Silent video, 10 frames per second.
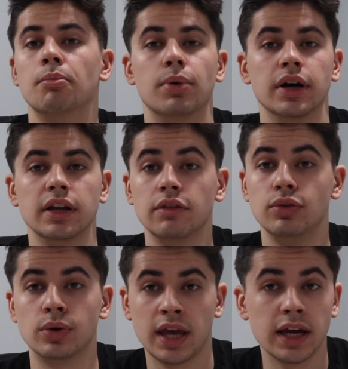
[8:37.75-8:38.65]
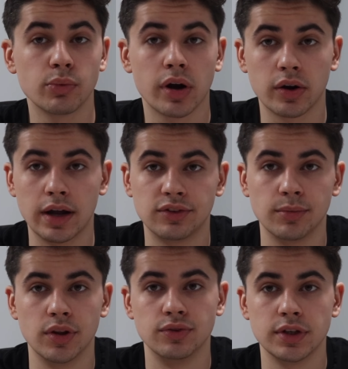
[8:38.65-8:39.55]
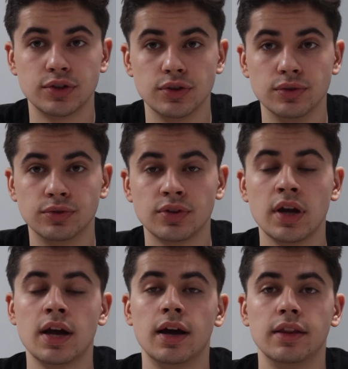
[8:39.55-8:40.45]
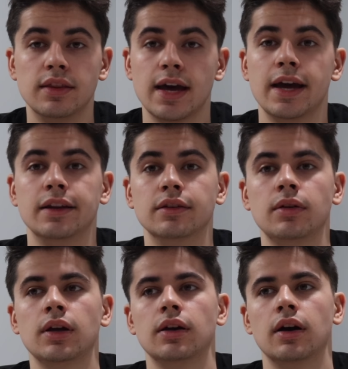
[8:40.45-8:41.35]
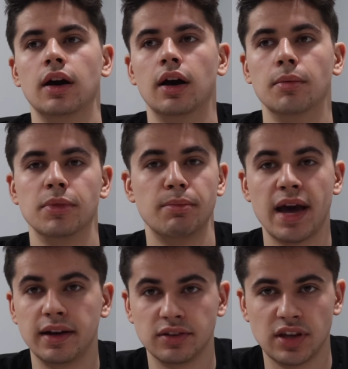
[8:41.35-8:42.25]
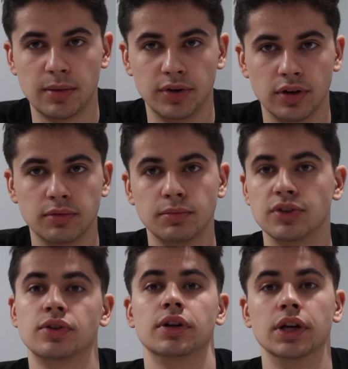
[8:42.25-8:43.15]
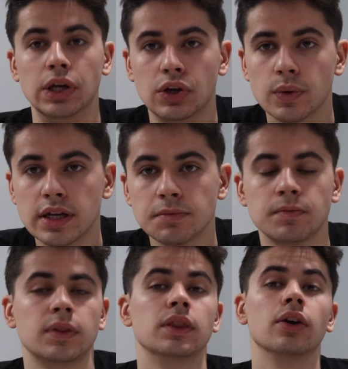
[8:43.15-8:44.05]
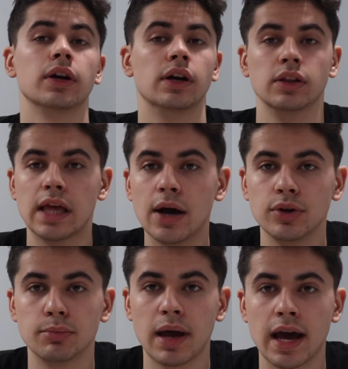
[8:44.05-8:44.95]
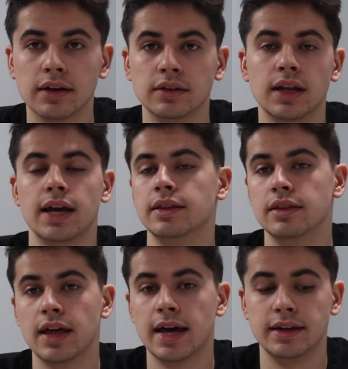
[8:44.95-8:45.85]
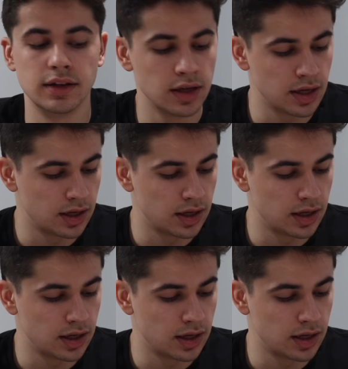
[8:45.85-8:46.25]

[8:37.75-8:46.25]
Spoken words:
But if you can work around some of those issues, then the patent examiner is going to agree. They're going to allow your patent, and then